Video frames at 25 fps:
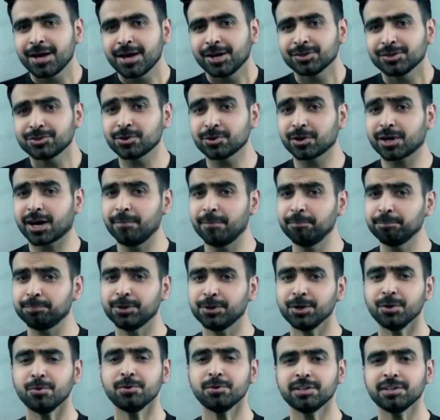So
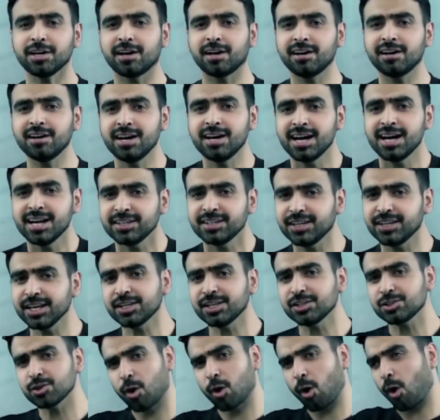computer
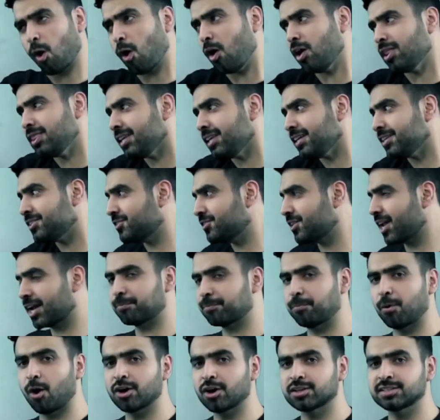ticks all these
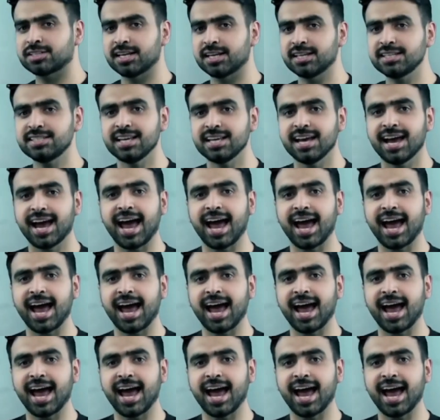checkboxes